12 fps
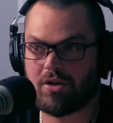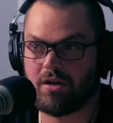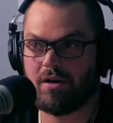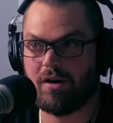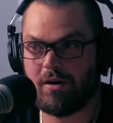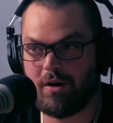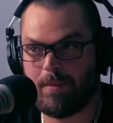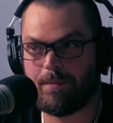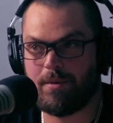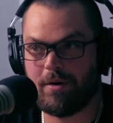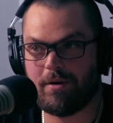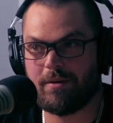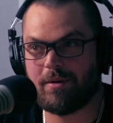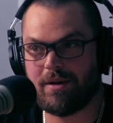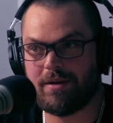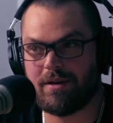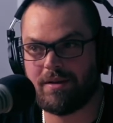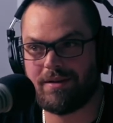us are I
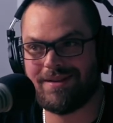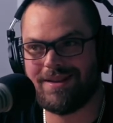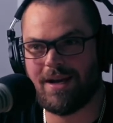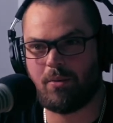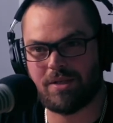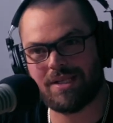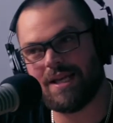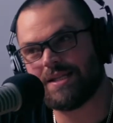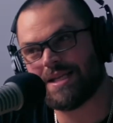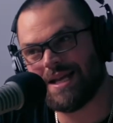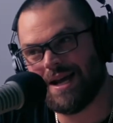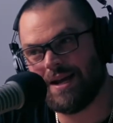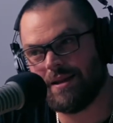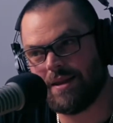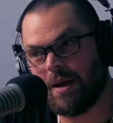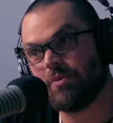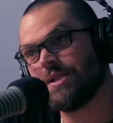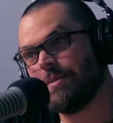think that was
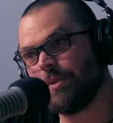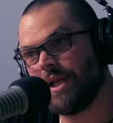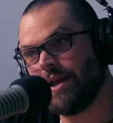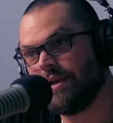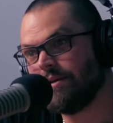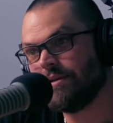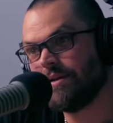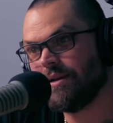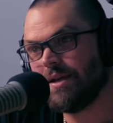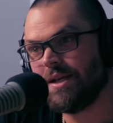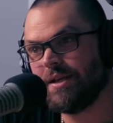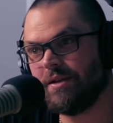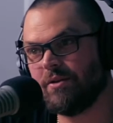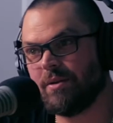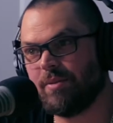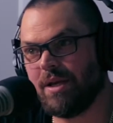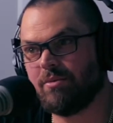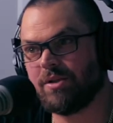the plan.
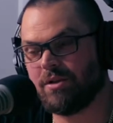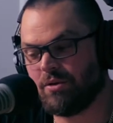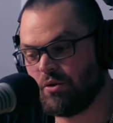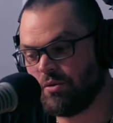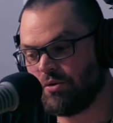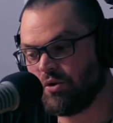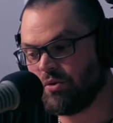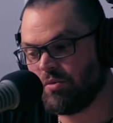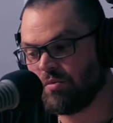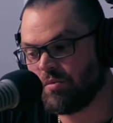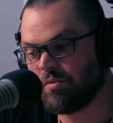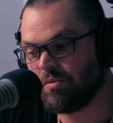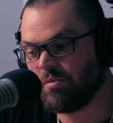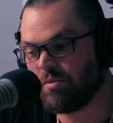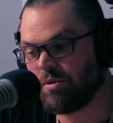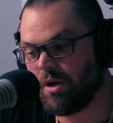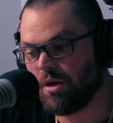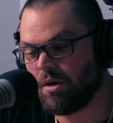The plan was to do
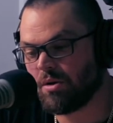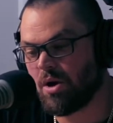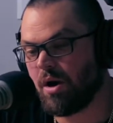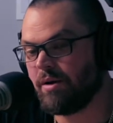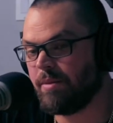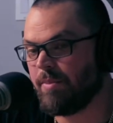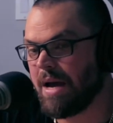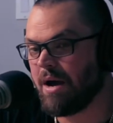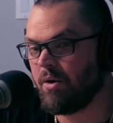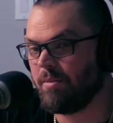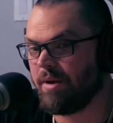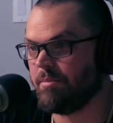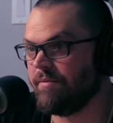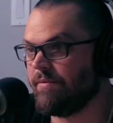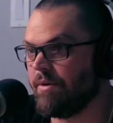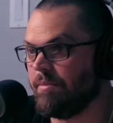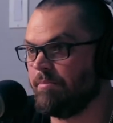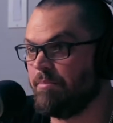Condi Powell maybe
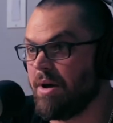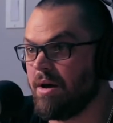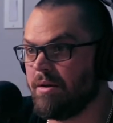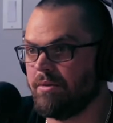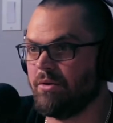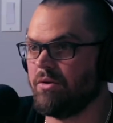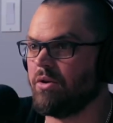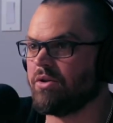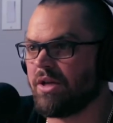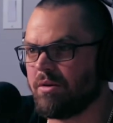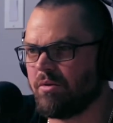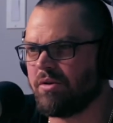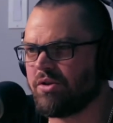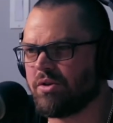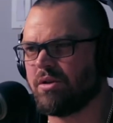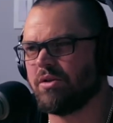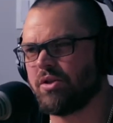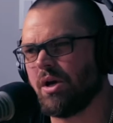for a belt. Who knows?
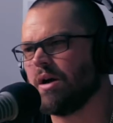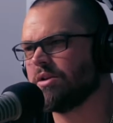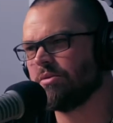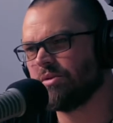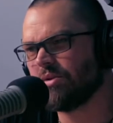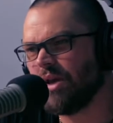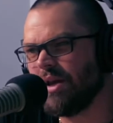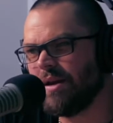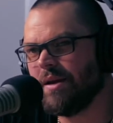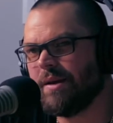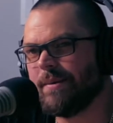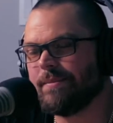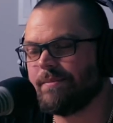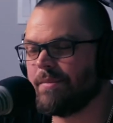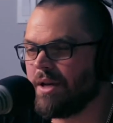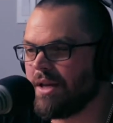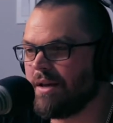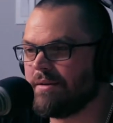There's talks.
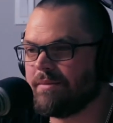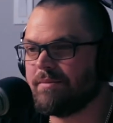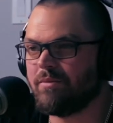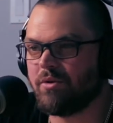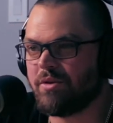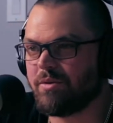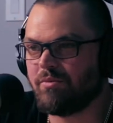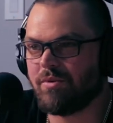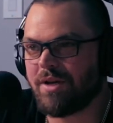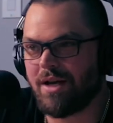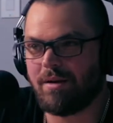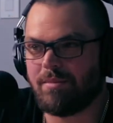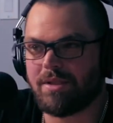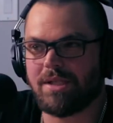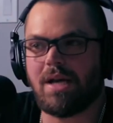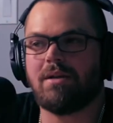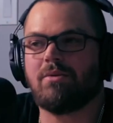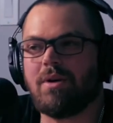But again, we're kind of been
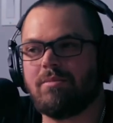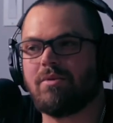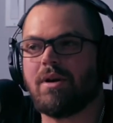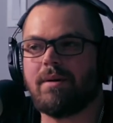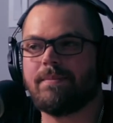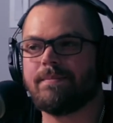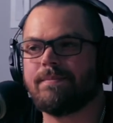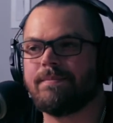sideswept, right?